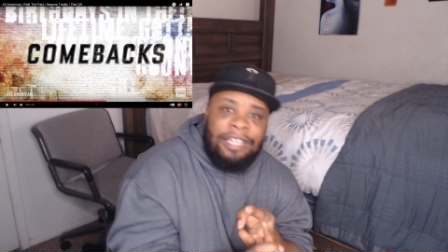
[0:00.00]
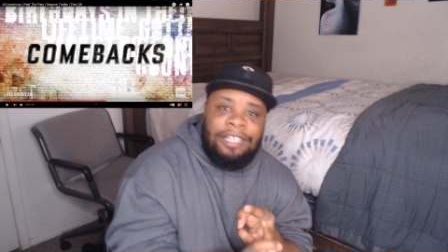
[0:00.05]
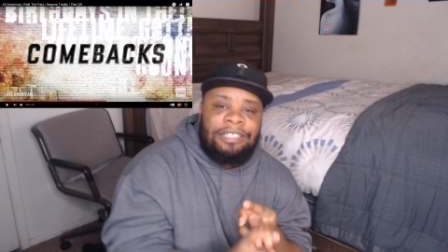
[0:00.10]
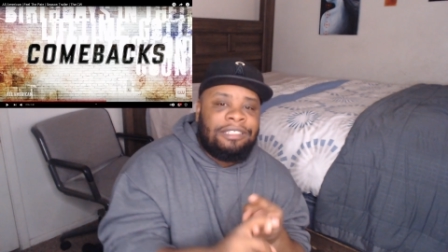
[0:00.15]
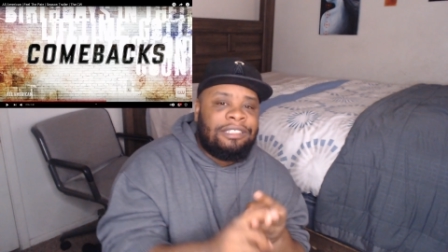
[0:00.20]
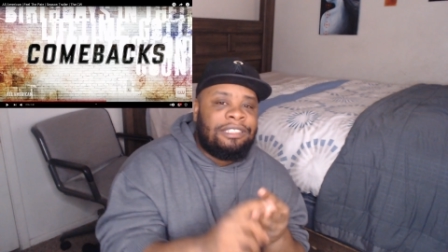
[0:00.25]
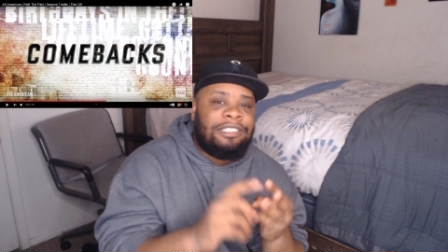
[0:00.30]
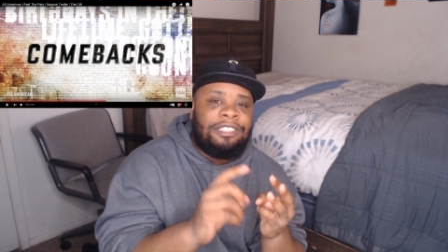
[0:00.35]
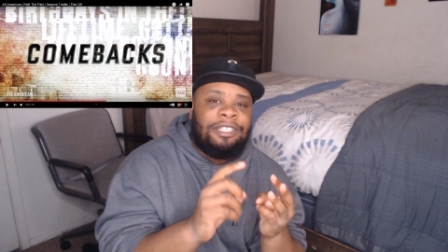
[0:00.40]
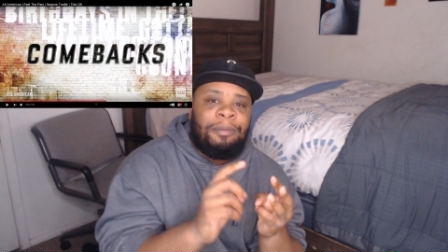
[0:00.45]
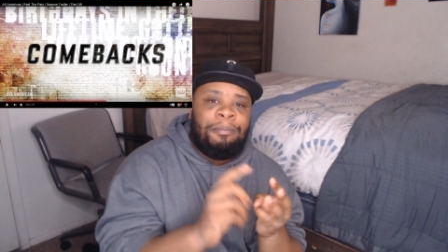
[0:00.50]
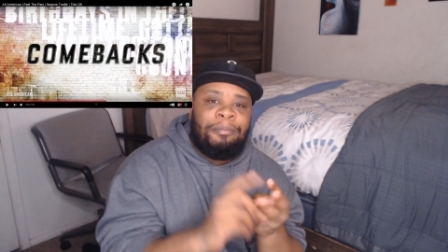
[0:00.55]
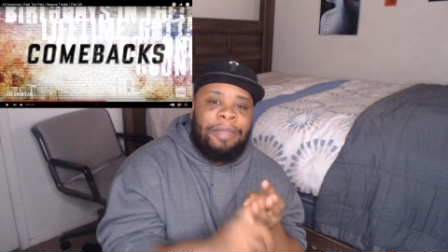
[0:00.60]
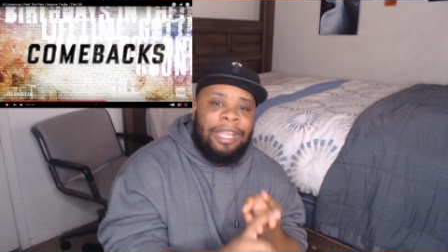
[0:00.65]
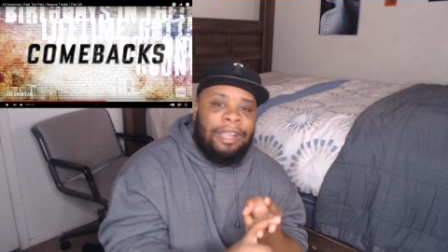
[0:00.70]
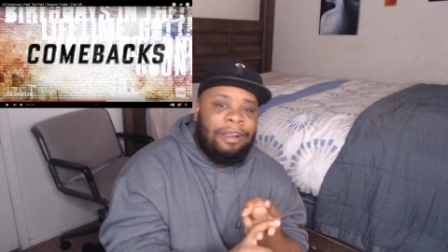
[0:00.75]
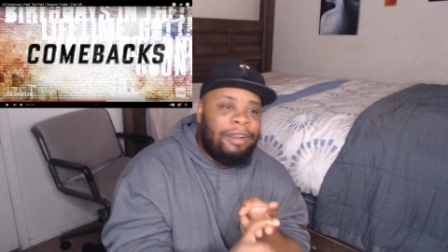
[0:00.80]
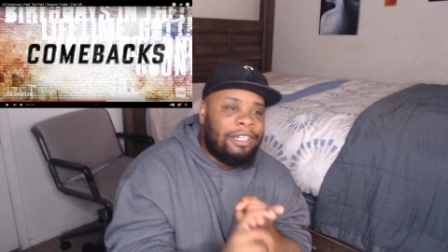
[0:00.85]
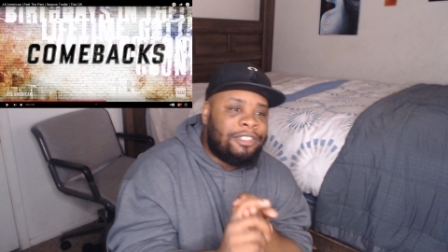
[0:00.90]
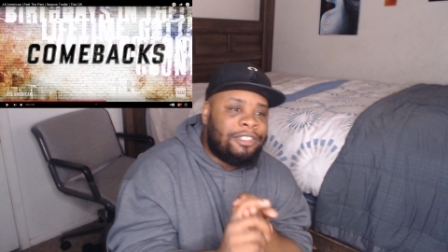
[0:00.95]
Your
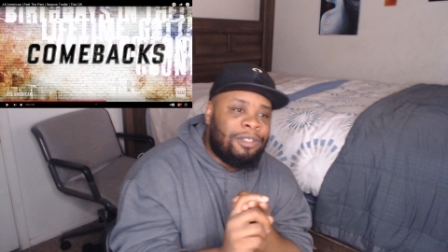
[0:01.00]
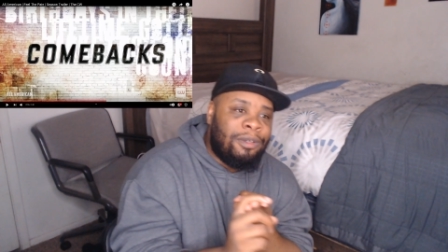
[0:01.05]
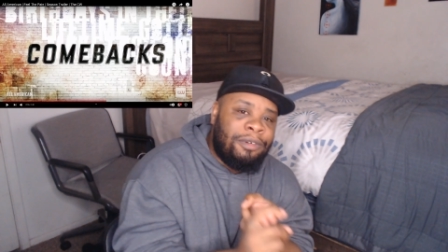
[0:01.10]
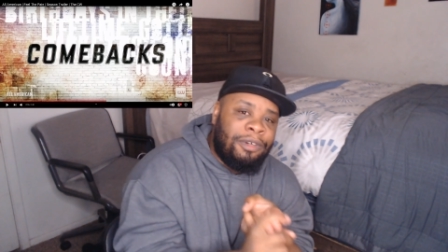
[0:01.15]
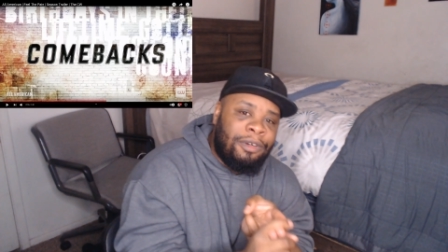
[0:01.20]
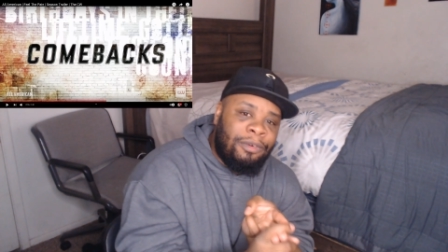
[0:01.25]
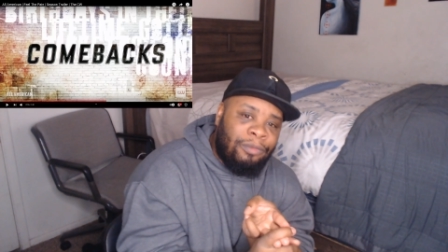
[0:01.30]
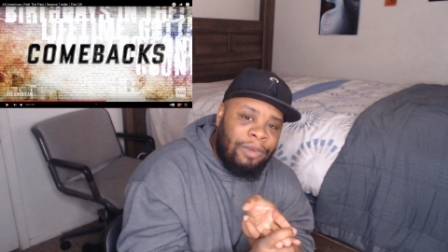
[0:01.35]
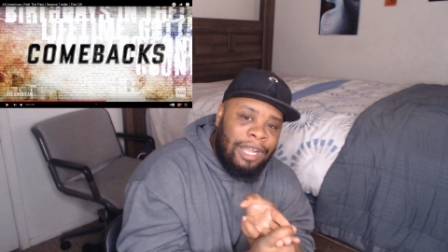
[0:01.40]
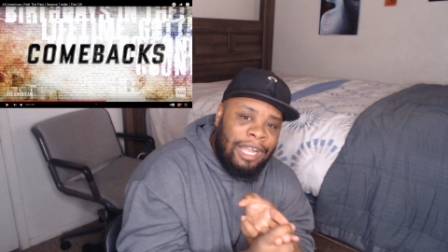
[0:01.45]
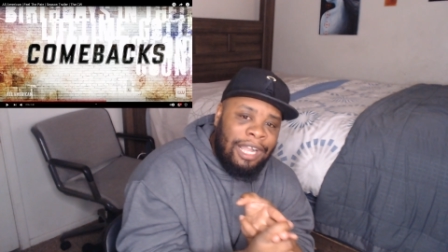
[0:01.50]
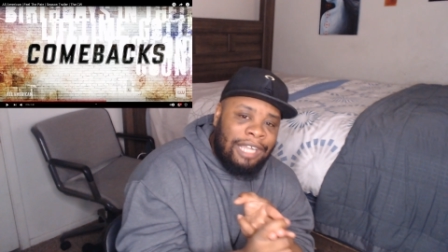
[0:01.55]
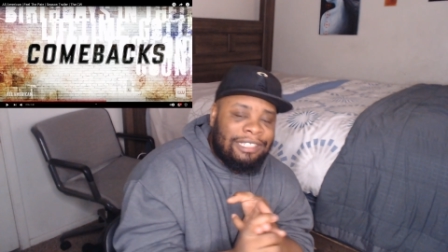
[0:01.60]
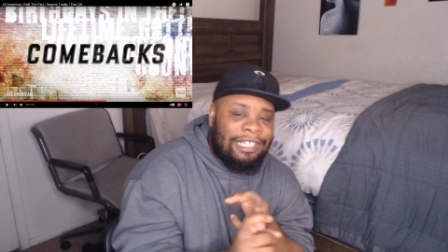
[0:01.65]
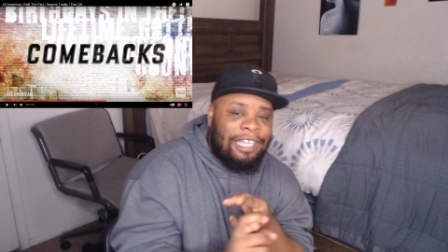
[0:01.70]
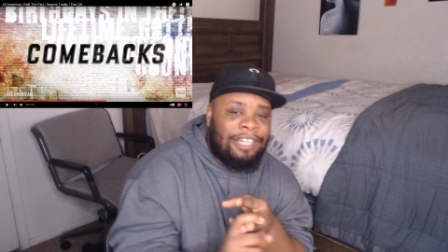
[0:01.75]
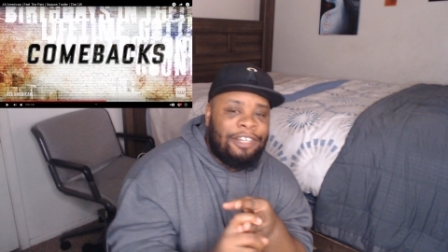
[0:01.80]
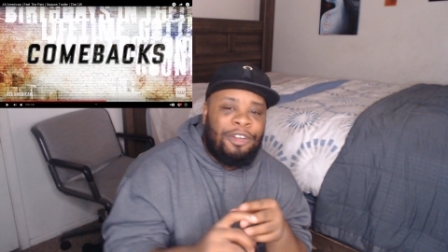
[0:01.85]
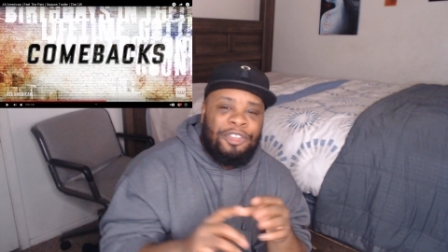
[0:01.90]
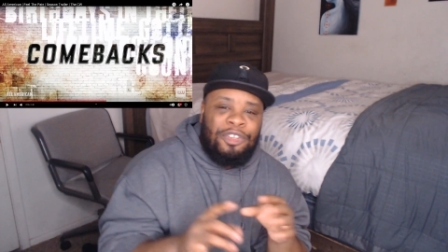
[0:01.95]
marriage on the rocks. I
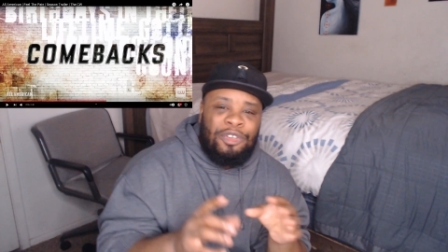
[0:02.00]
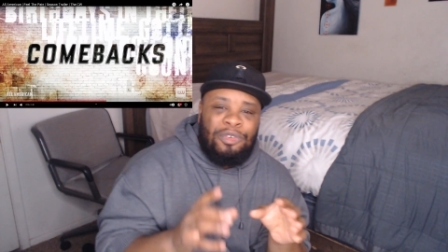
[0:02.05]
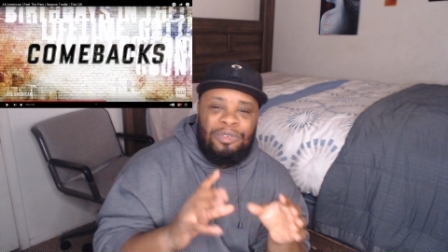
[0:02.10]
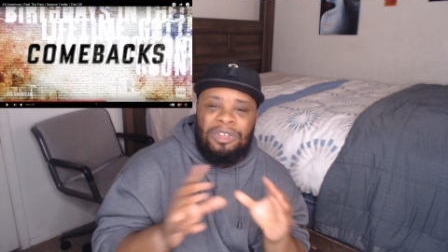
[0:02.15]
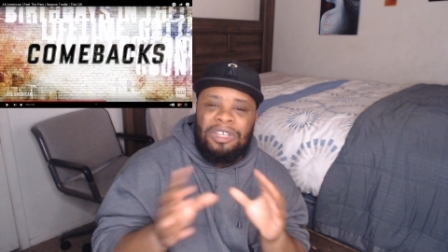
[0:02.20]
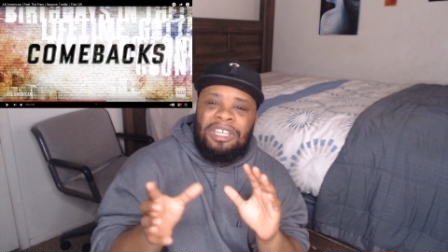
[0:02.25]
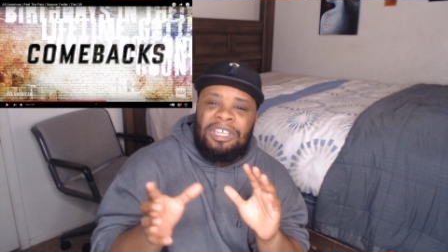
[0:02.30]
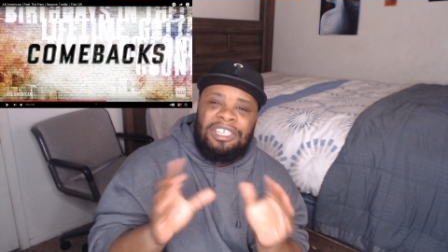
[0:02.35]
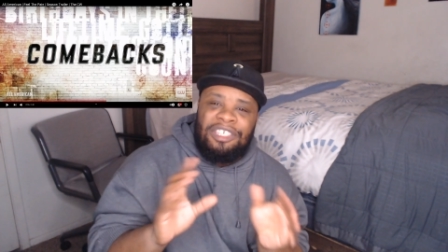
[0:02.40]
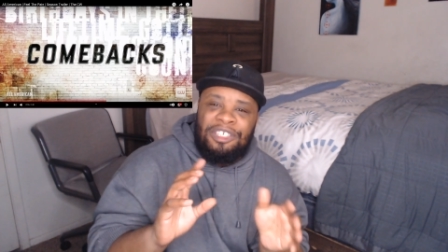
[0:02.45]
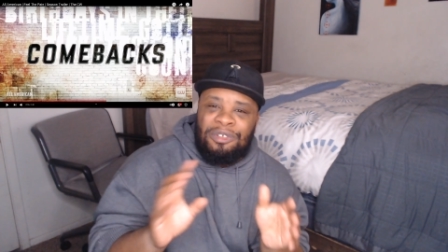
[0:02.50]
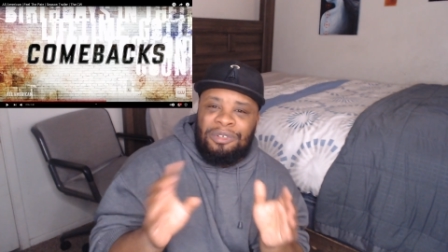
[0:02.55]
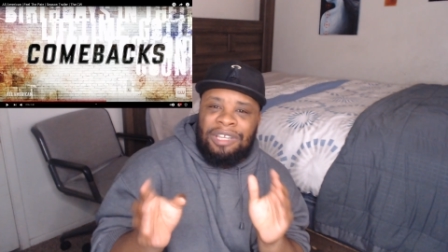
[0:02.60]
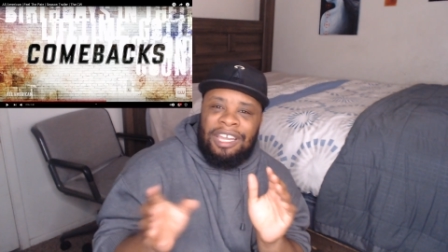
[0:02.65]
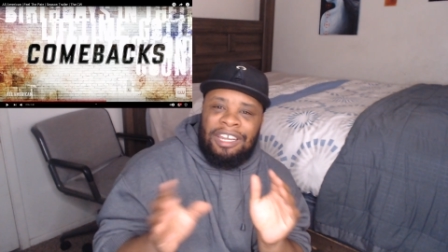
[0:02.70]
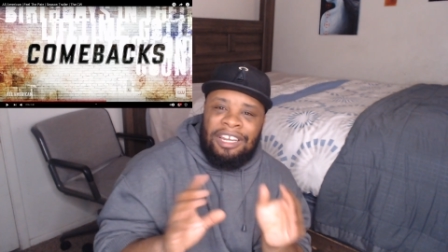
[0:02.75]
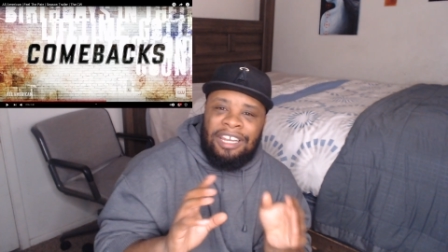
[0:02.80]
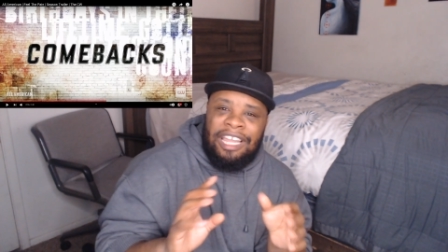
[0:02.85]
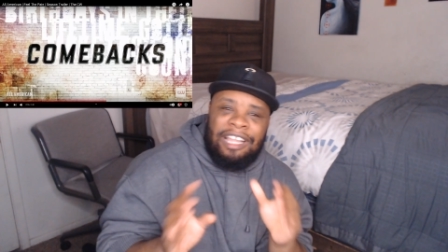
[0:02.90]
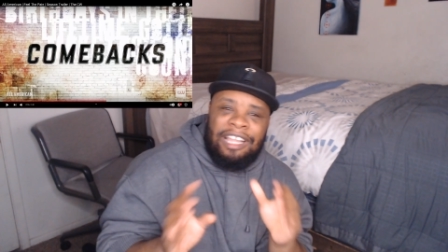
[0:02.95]
know you you kind
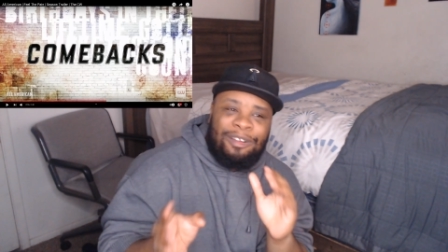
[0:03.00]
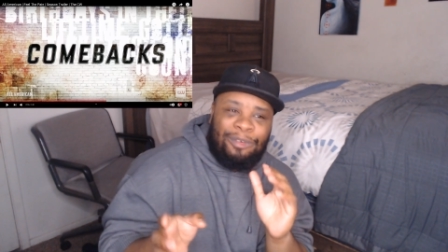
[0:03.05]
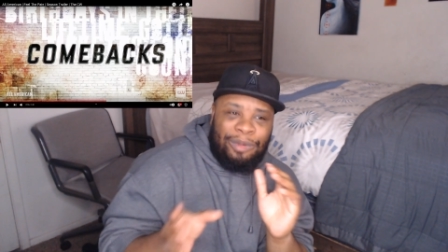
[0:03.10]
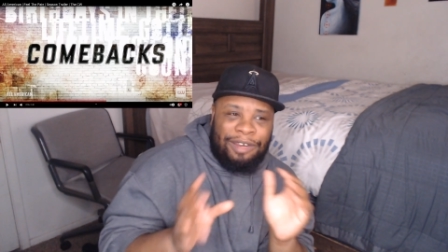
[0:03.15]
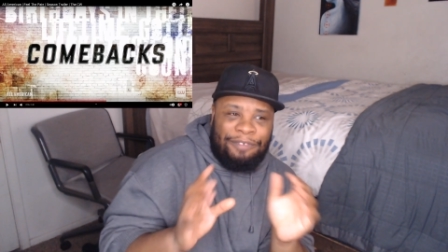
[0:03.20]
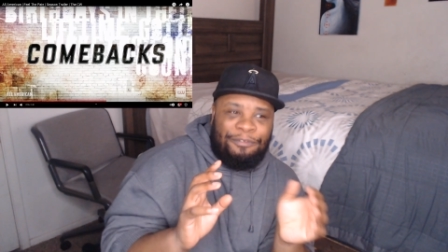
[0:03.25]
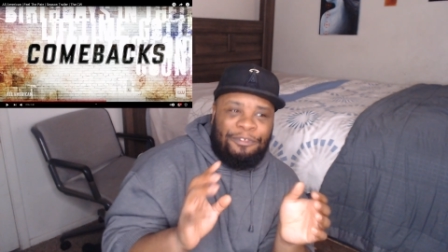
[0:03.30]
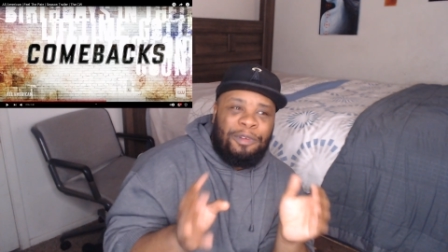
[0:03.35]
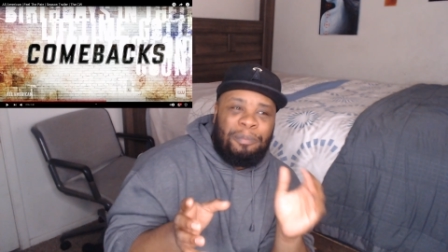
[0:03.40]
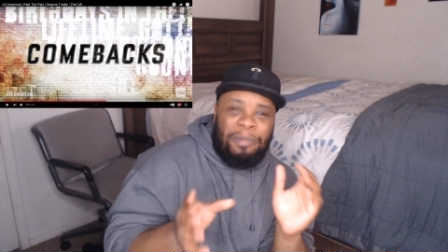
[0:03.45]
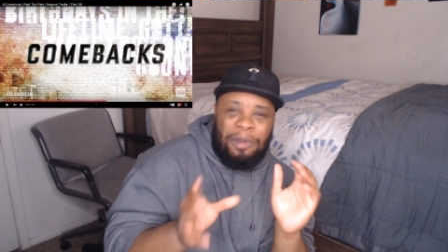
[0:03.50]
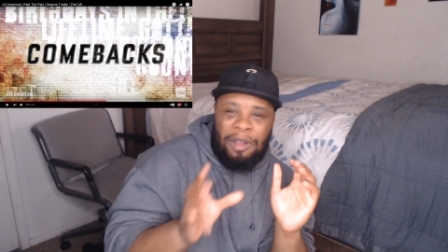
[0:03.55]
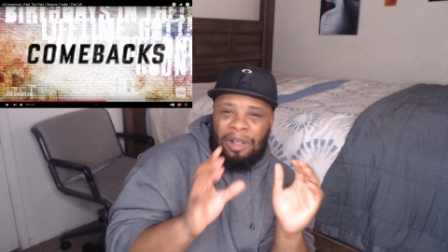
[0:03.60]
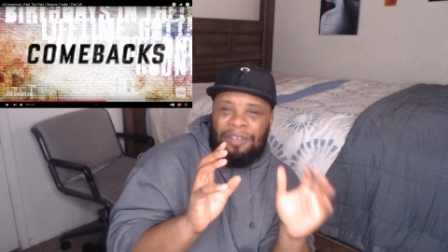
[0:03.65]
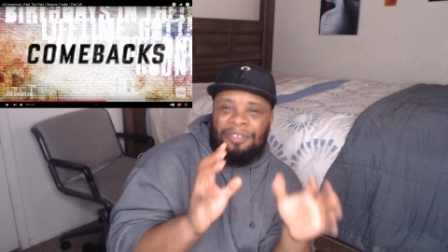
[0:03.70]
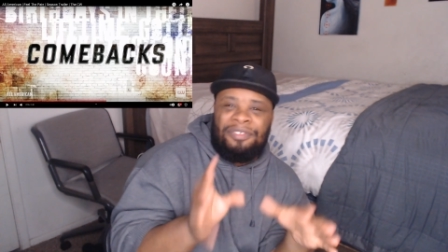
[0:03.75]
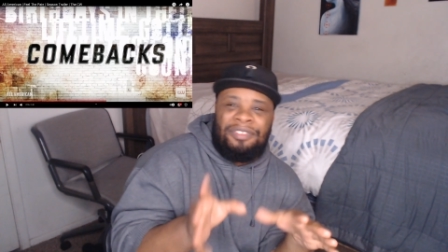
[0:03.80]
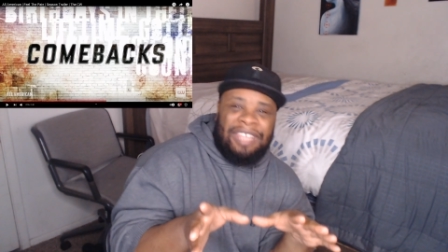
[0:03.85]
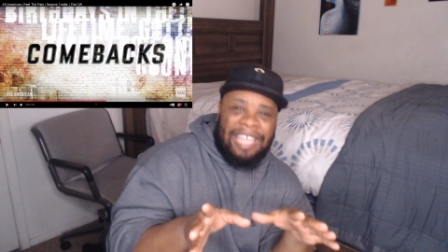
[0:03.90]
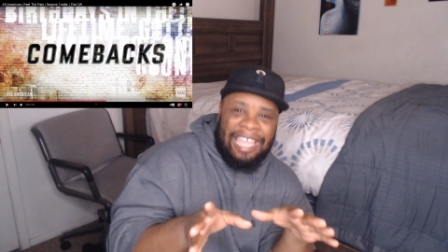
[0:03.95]
of like quit football
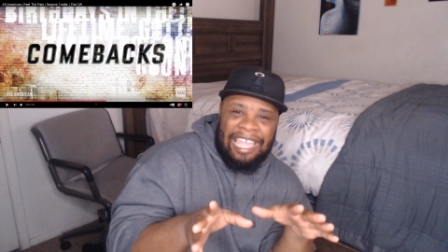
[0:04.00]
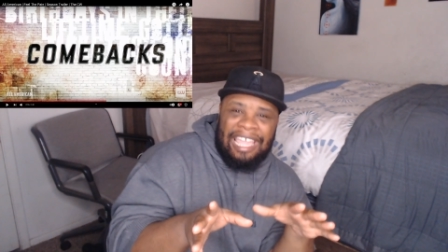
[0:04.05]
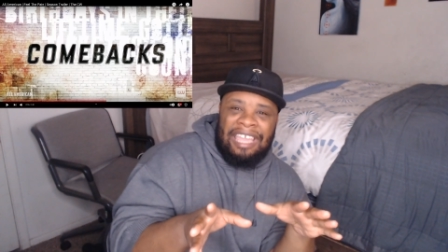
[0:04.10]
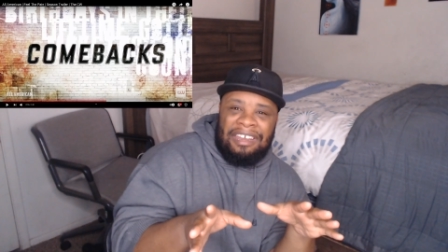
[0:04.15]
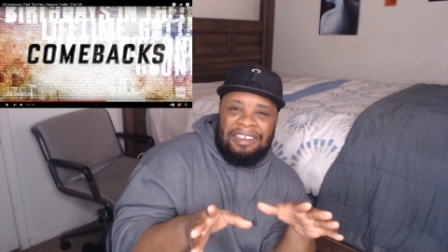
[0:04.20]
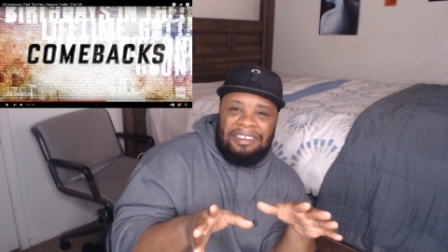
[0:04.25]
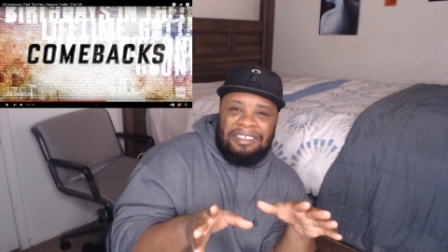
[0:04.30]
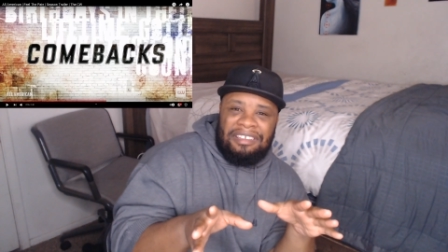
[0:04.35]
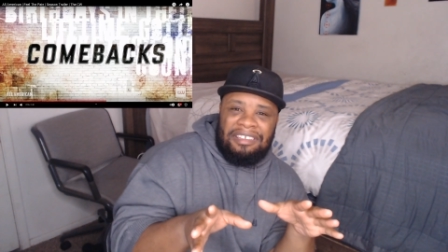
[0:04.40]
then,